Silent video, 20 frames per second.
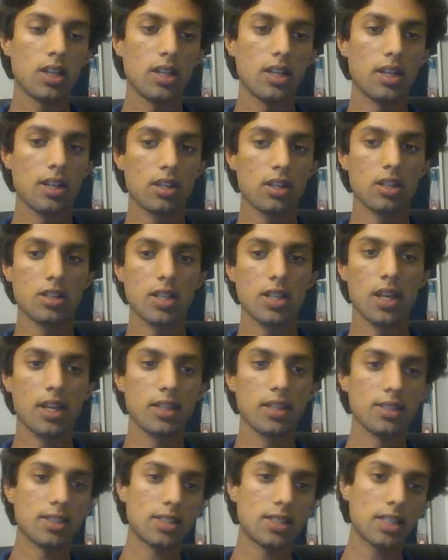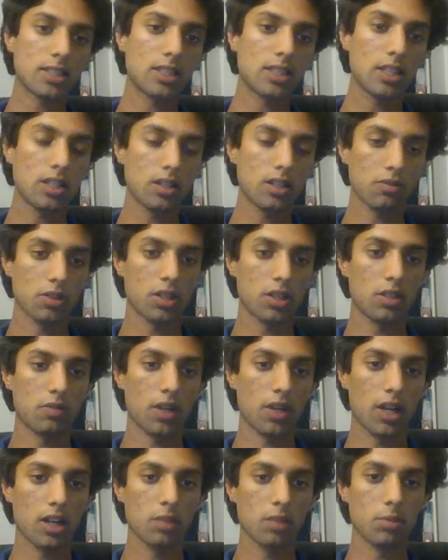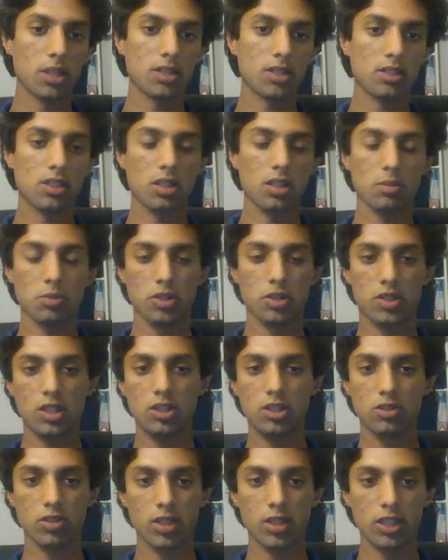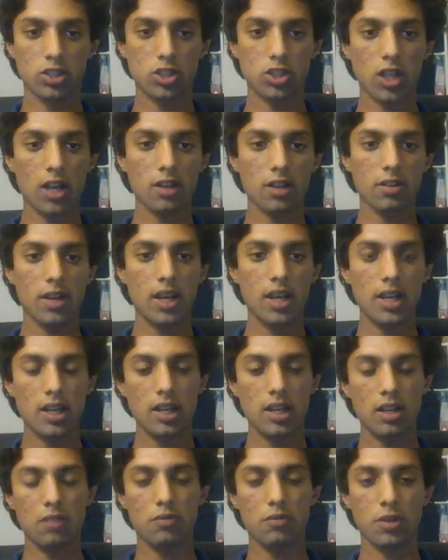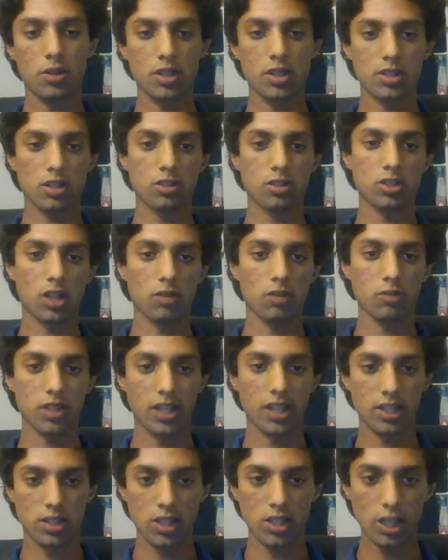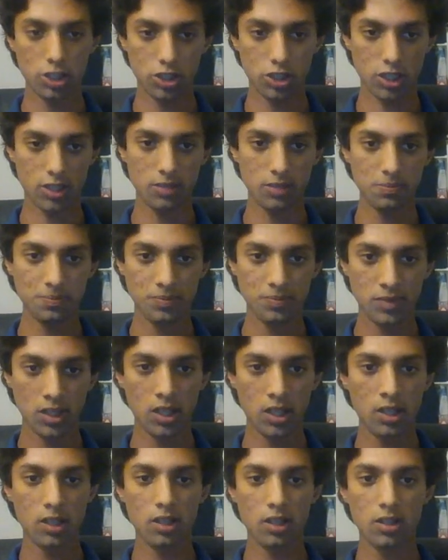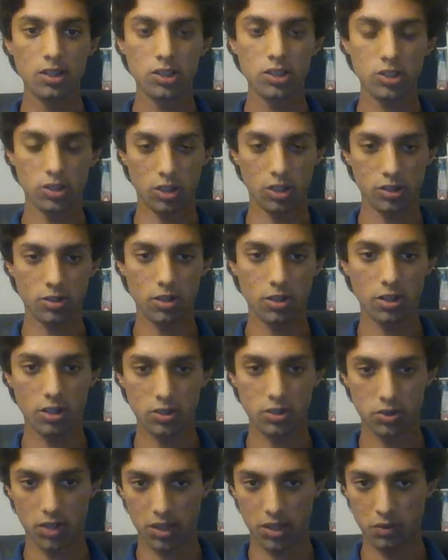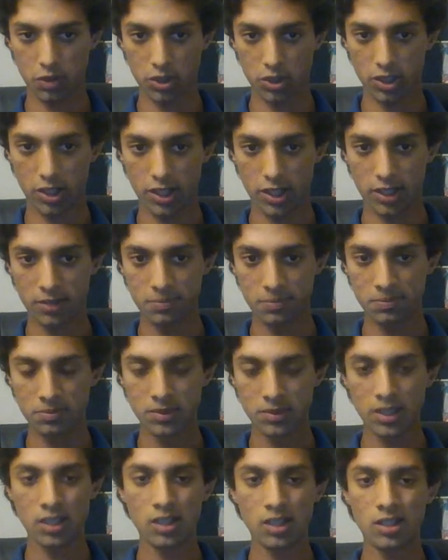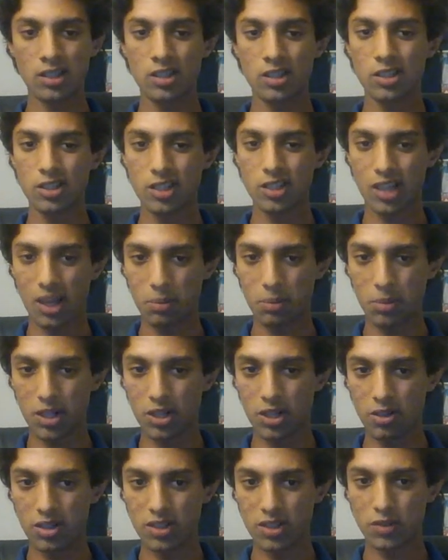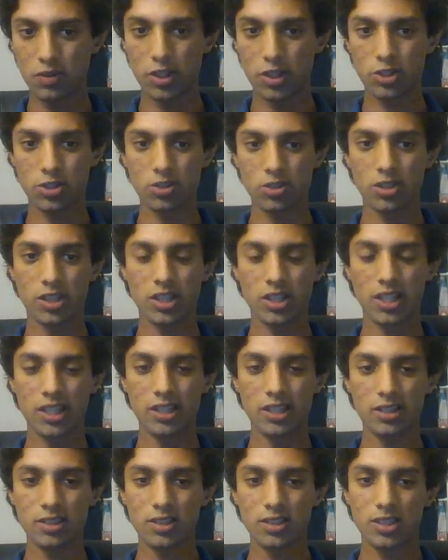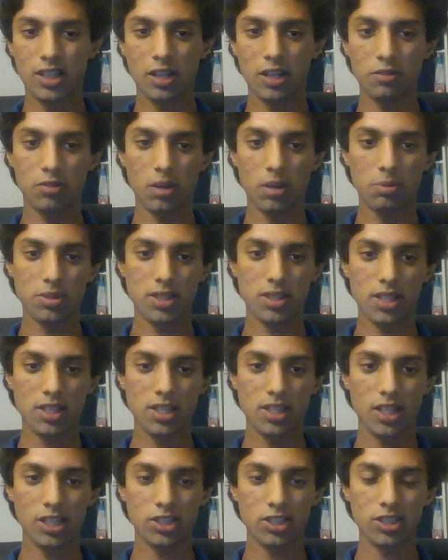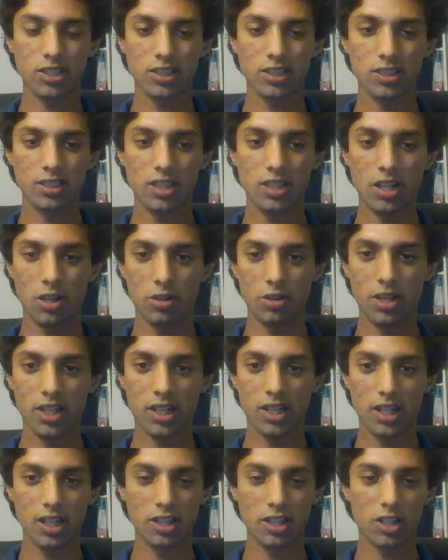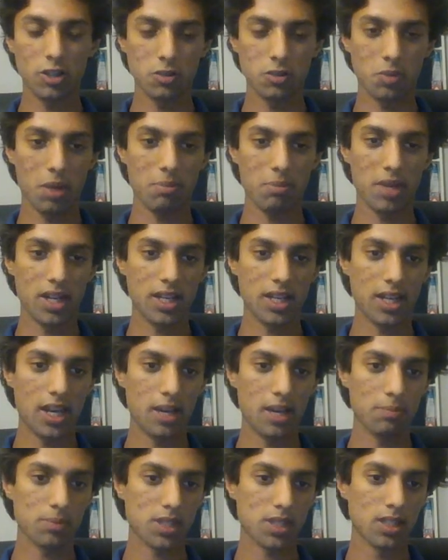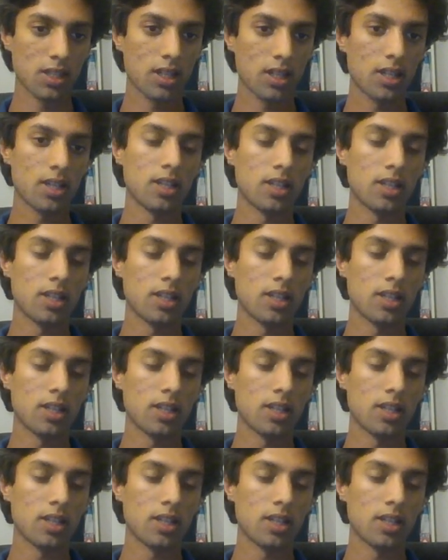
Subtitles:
It contains 16 different environments. They're procedurally generated, focus on generalization, which is also known as transfer learning, can be known as feature learning, state representation. It goes by many names.